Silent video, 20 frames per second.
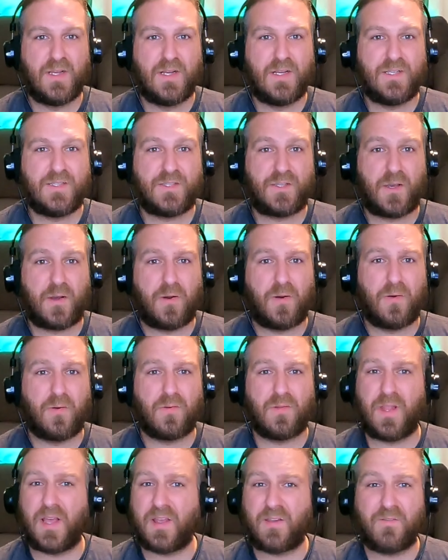So
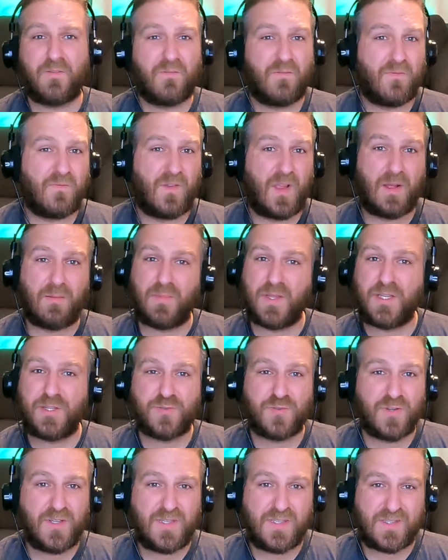like family
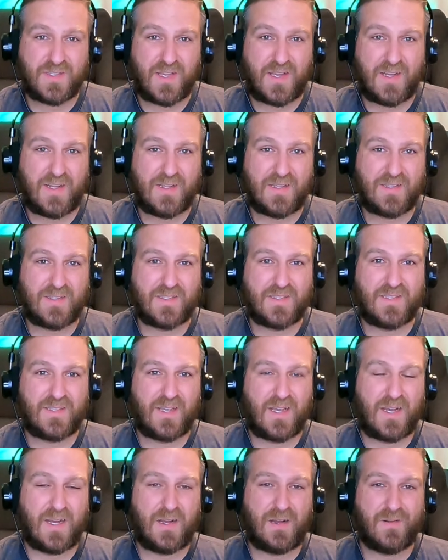tree sites,
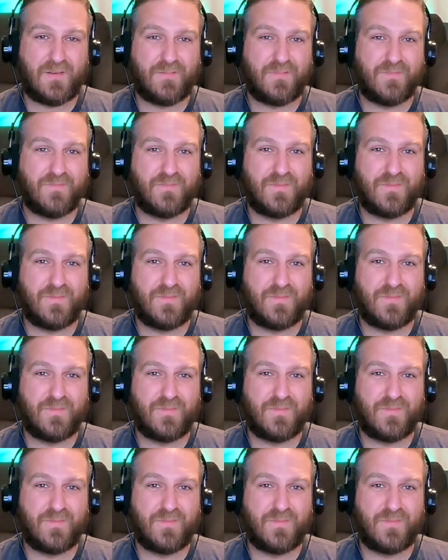a